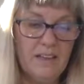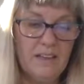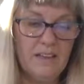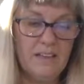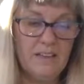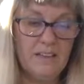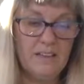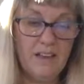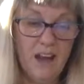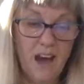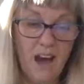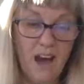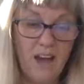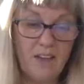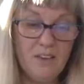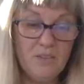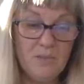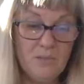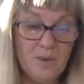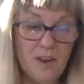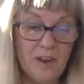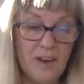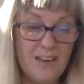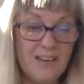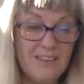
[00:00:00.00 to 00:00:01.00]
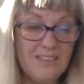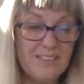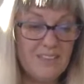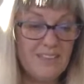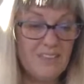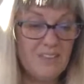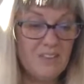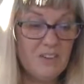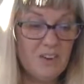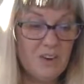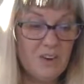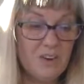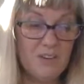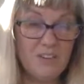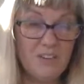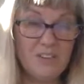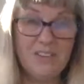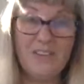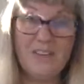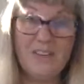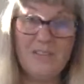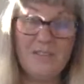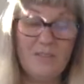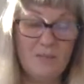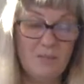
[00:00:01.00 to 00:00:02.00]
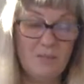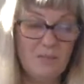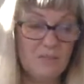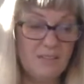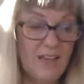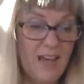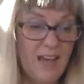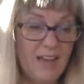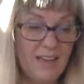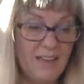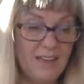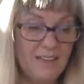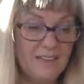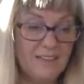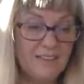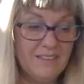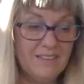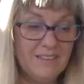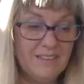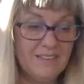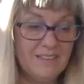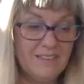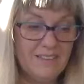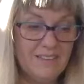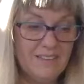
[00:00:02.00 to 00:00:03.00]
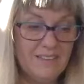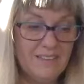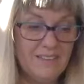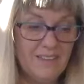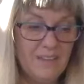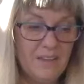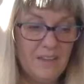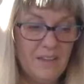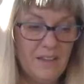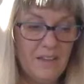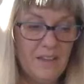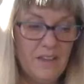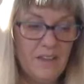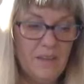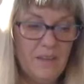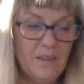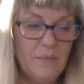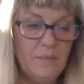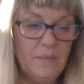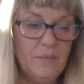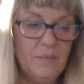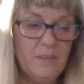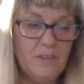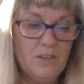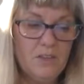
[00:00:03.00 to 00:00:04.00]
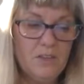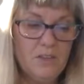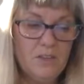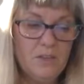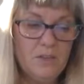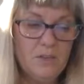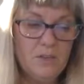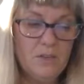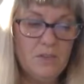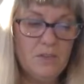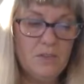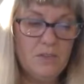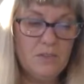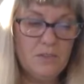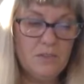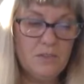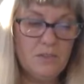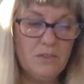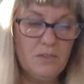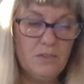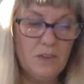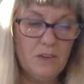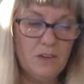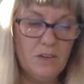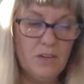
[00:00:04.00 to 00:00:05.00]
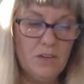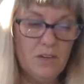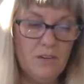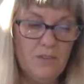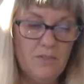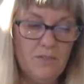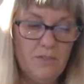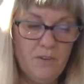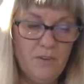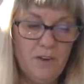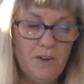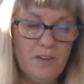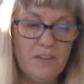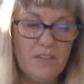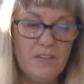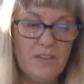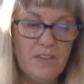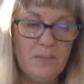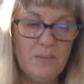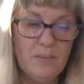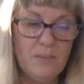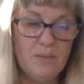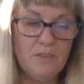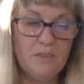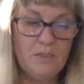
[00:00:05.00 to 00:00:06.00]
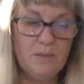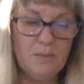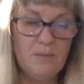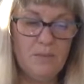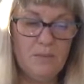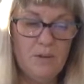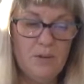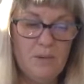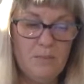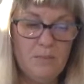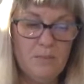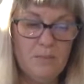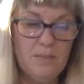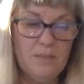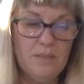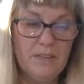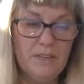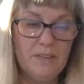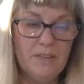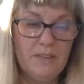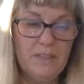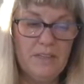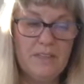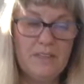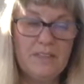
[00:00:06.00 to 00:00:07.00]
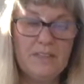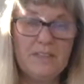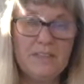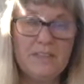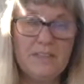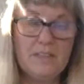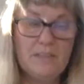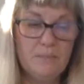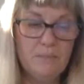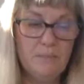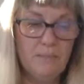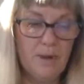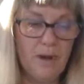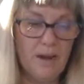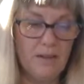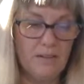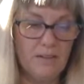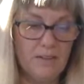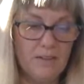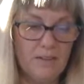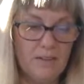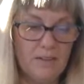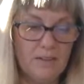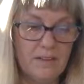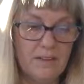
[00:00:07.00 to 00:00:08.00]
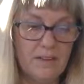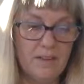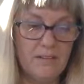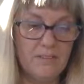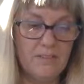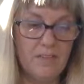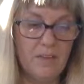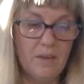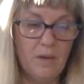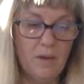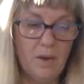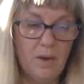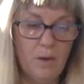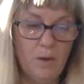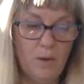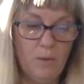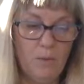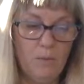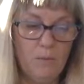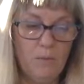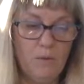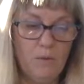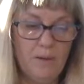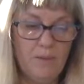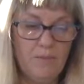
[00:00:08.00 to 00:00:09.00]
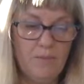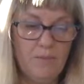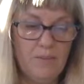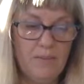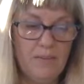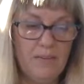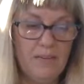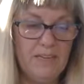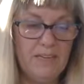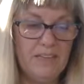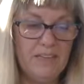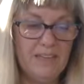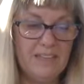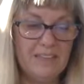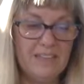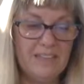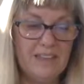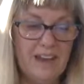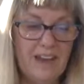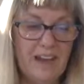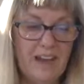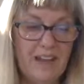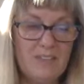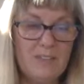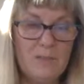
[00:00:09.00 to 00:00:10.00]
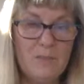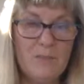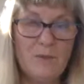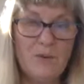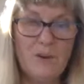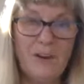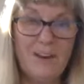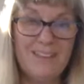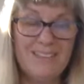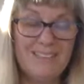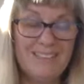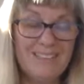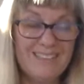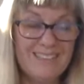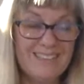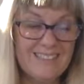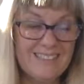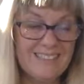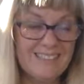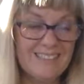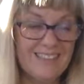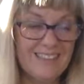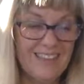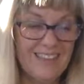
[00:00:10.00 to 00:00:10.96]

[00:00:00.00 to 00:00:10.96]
God reigns eternally from Zion. The Jews' yearning for a temple to be rebuilt is symbolic of the hope of being in God's presence.